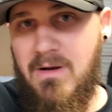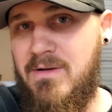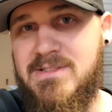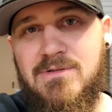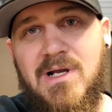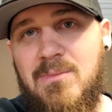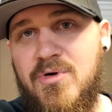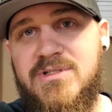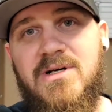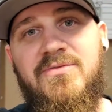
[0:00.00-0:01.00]
Also got
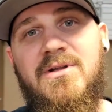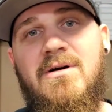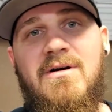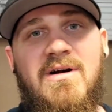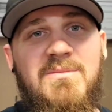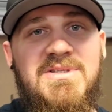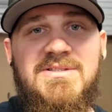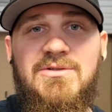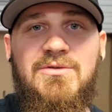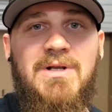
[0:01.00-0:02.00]
more stuff for the car coming
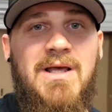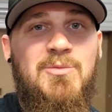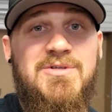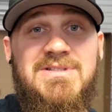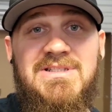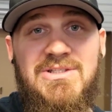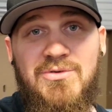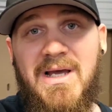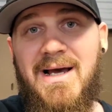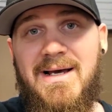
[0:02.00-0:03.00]
soon, and we'll see you
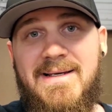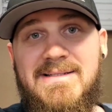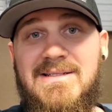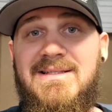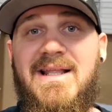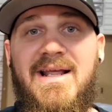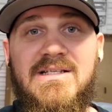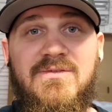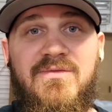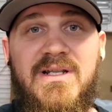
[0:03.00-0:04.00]
guys in the
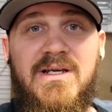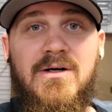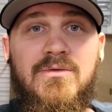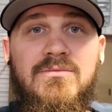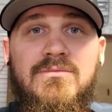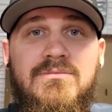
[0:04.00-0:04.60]
next video.